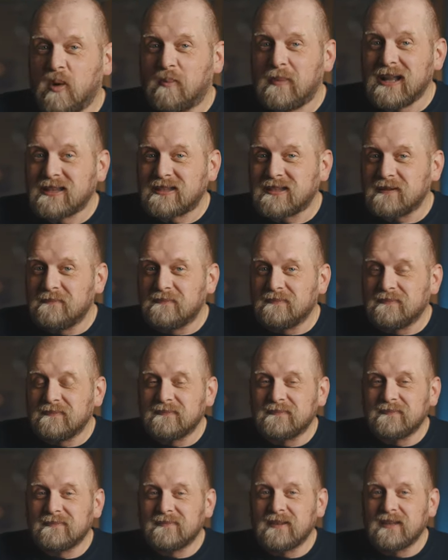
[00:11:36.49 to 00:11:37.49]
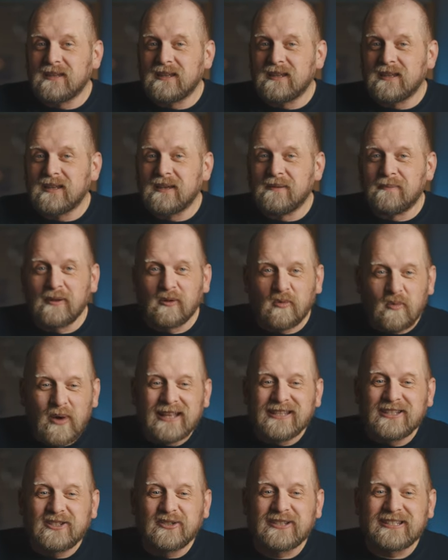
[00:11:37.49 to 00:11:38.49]
but
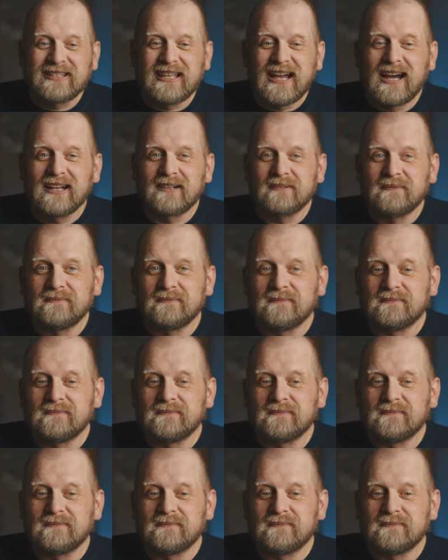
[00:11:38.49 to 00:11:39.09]
once you start